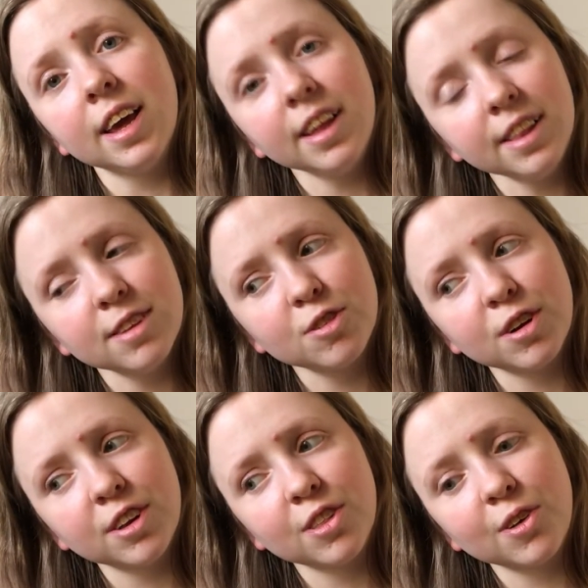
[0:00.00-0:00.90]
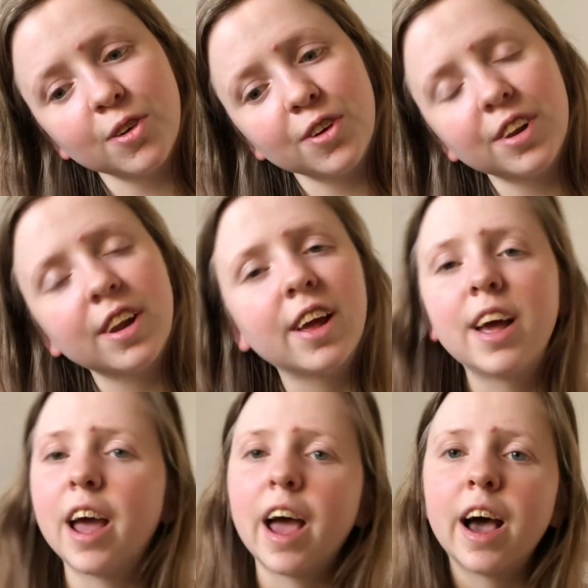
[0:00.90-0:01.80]
in this readathon.
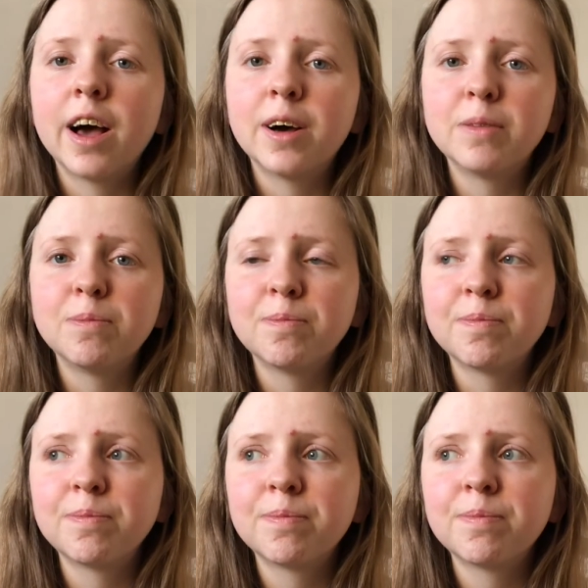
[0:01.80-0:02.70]
Um,